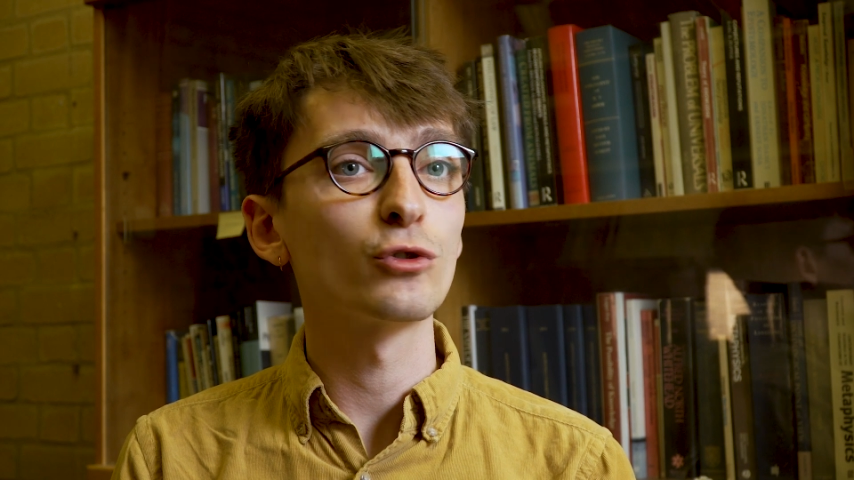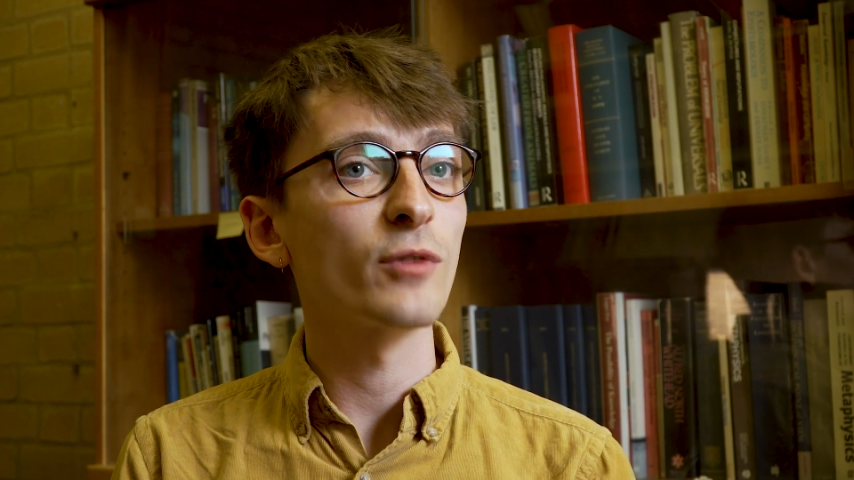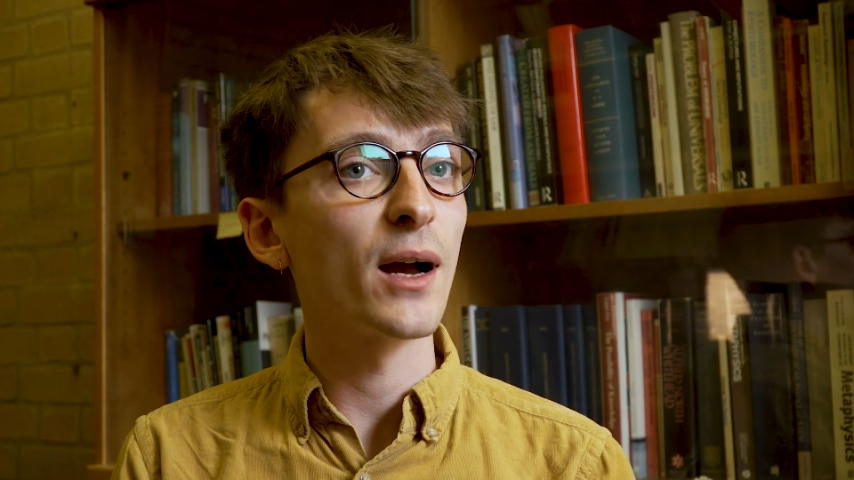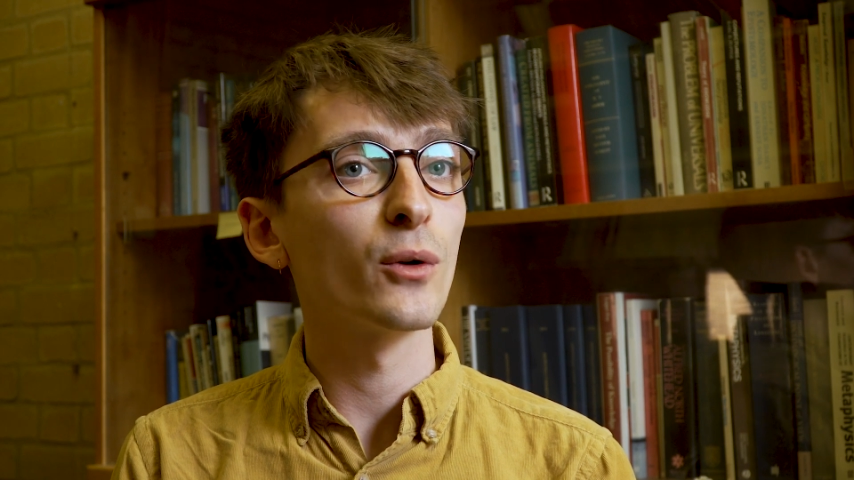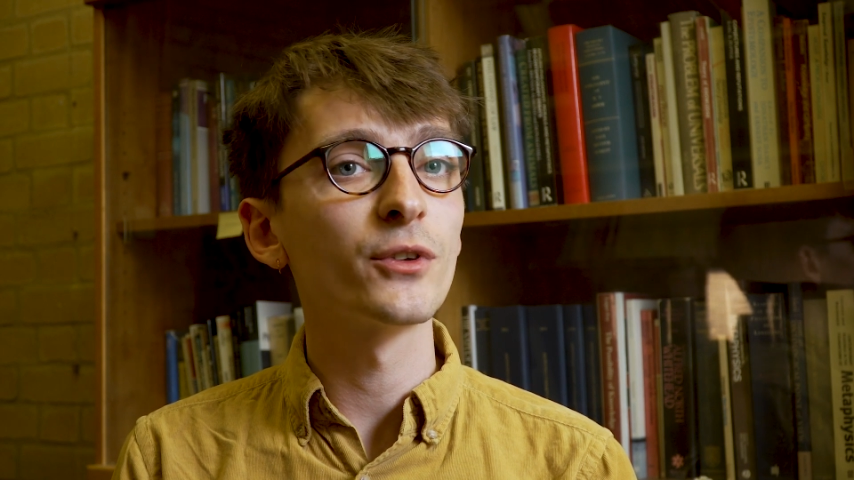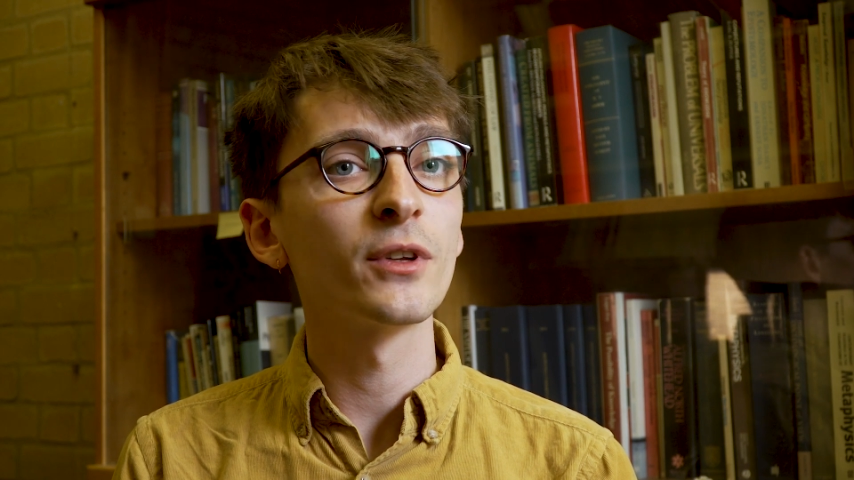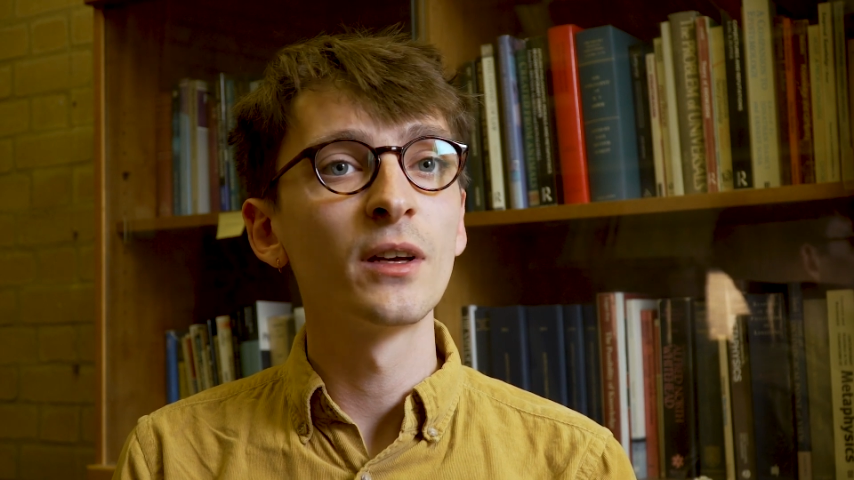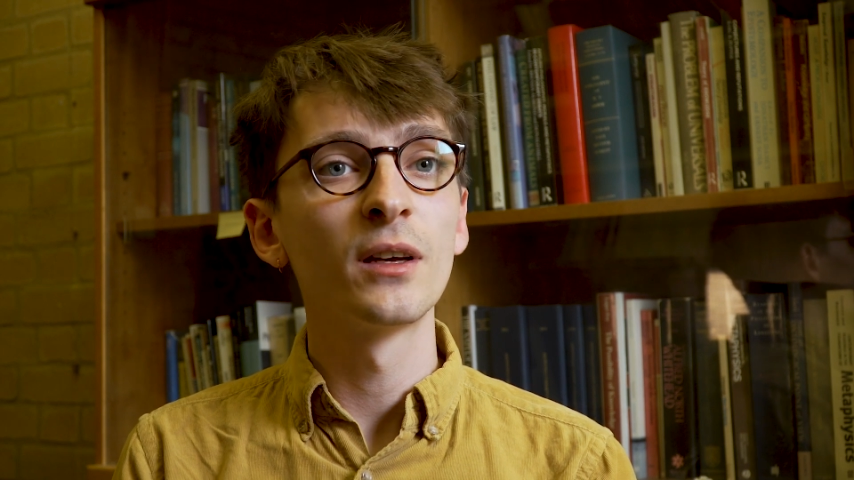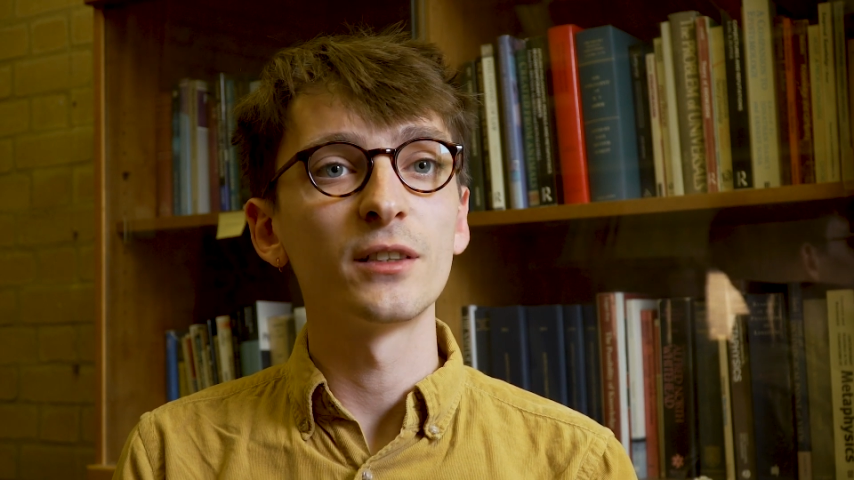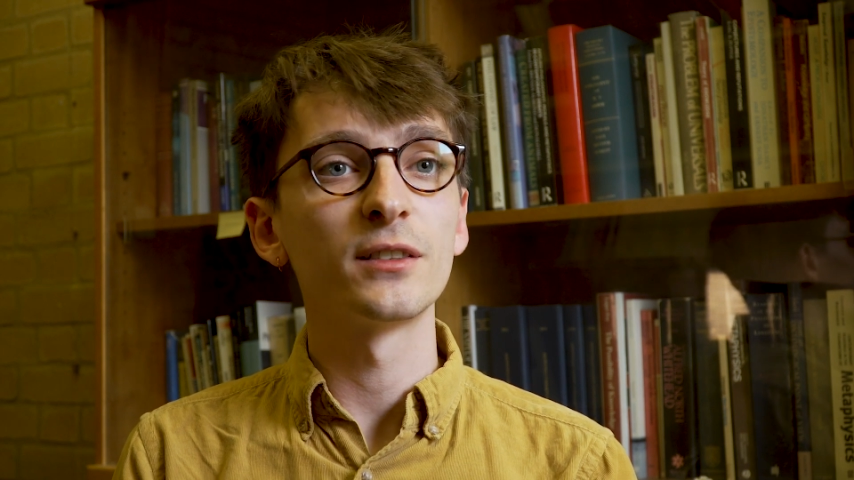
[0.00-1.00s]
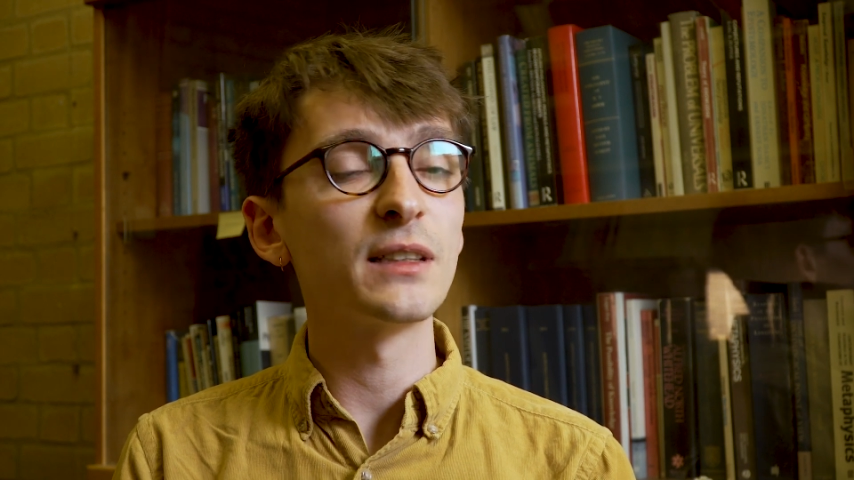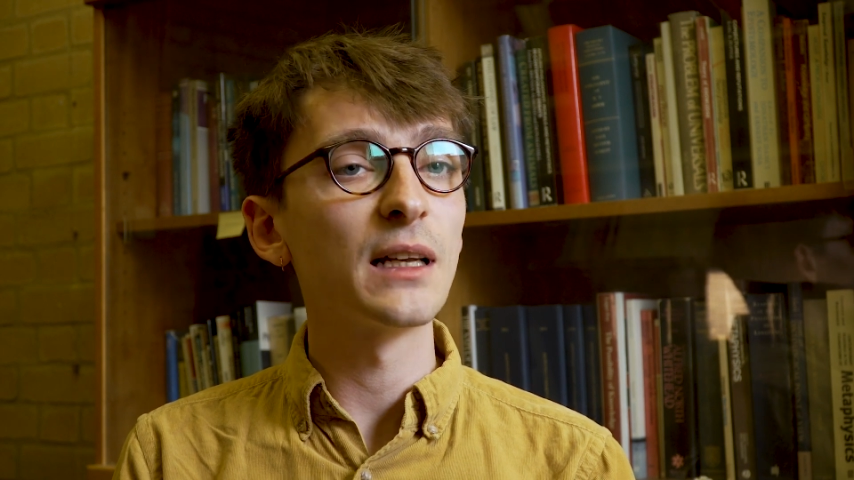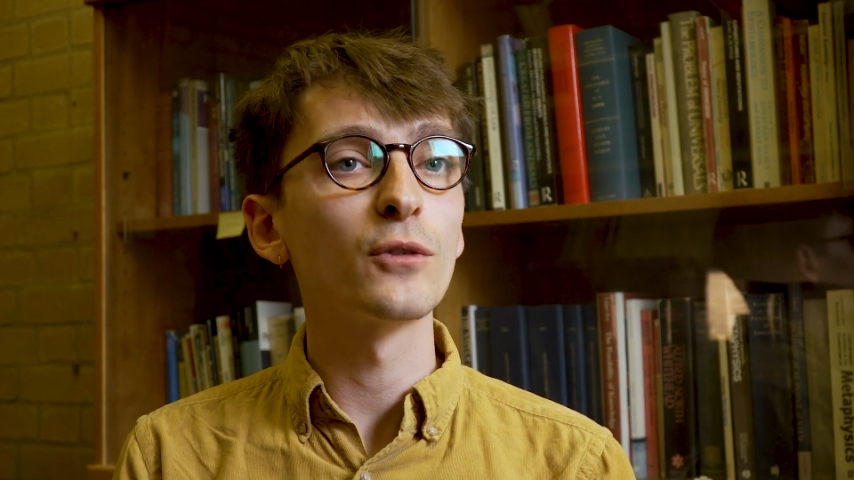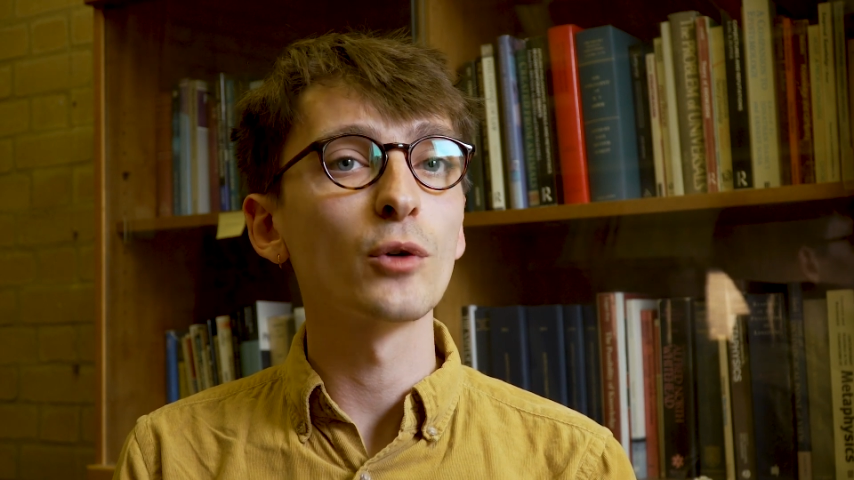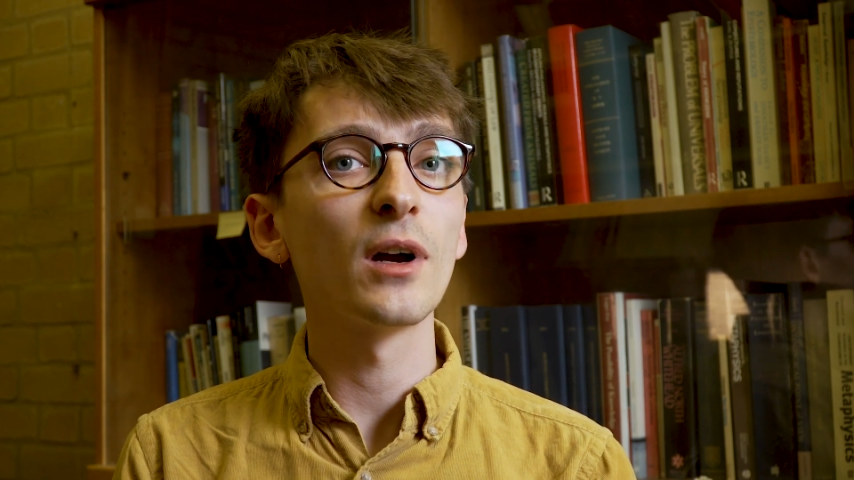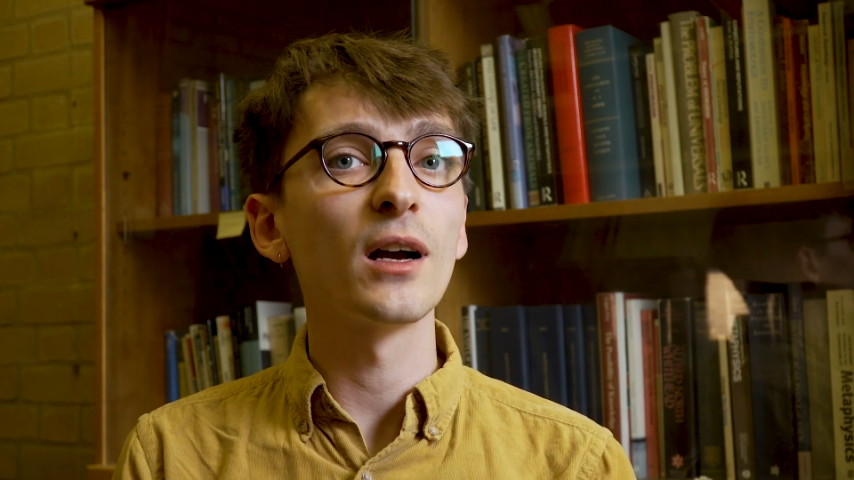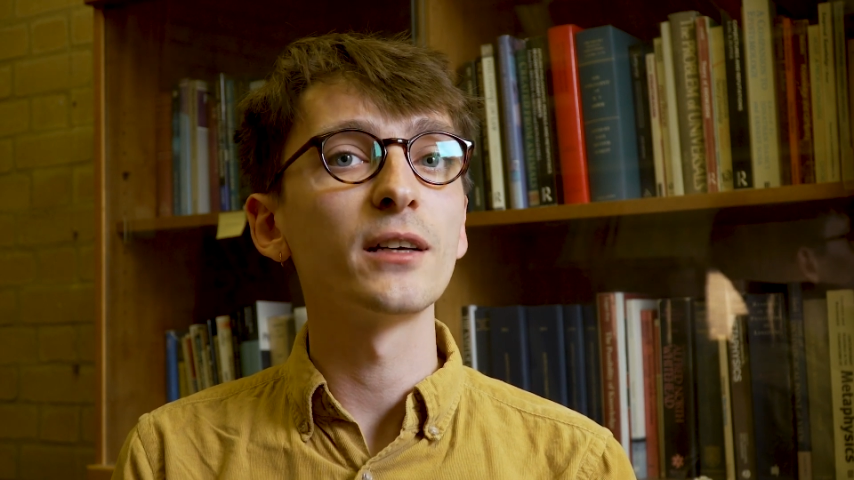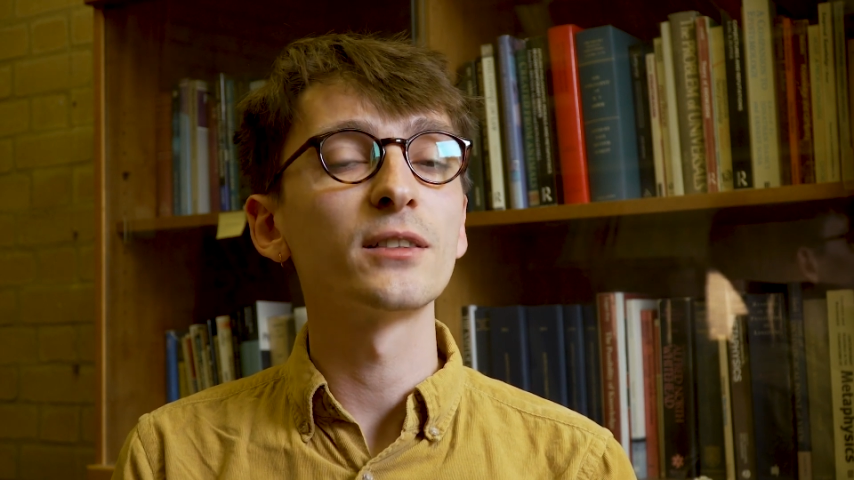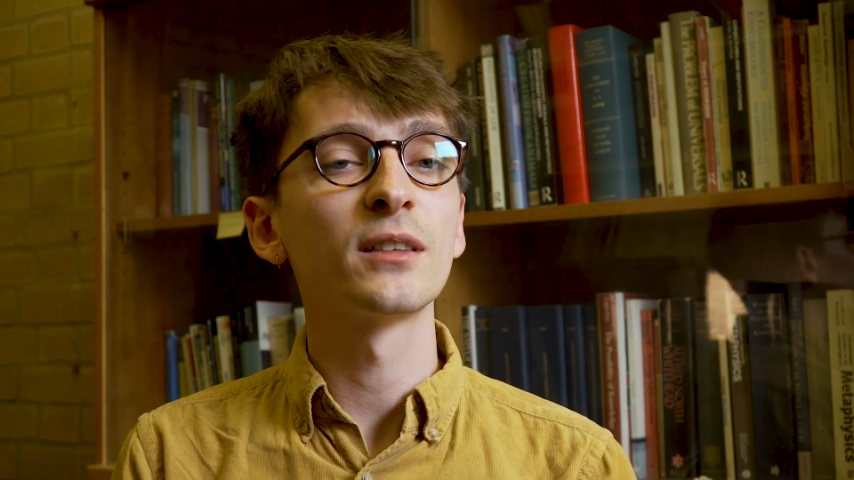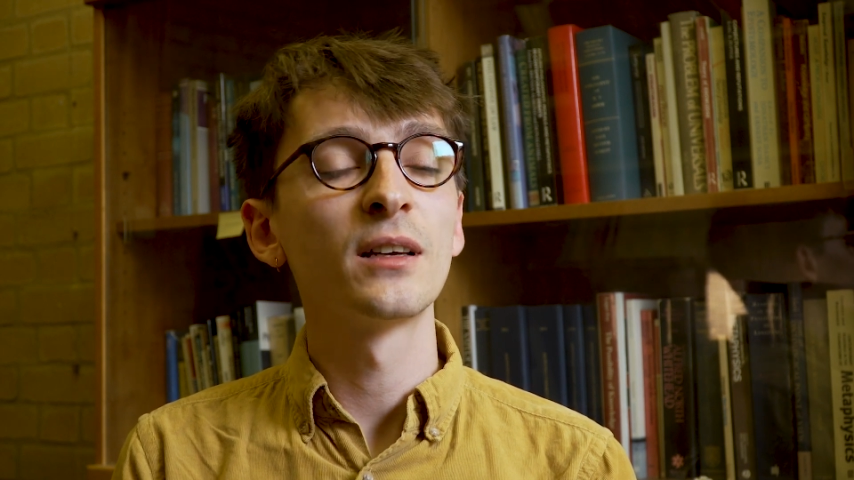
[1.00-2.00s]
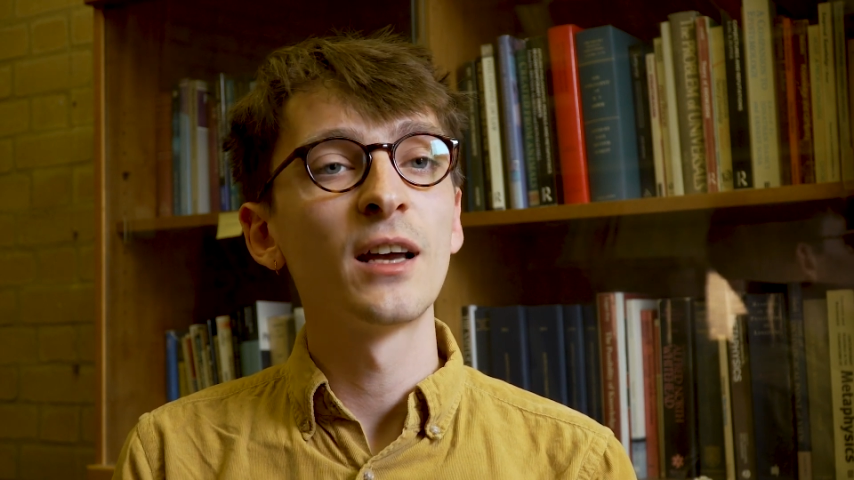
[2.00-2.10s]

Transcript: drought and sea level rise,